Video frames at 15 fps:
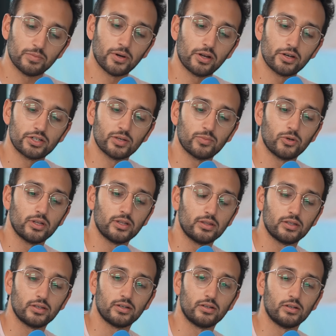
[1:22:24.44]
the partnership
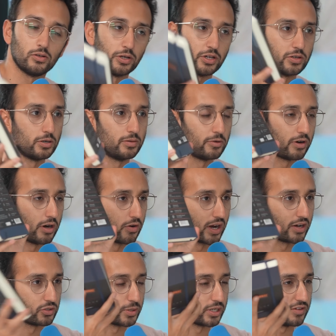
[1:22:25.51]
with Leuchtturm
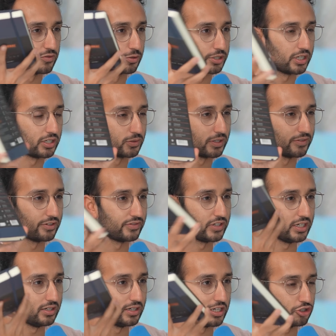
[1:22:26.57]
around 2014,
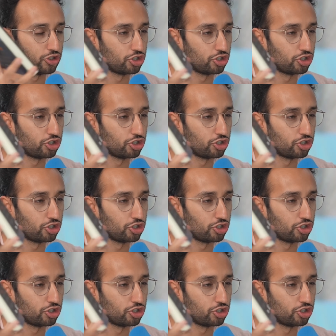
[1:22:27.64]
2015 ish.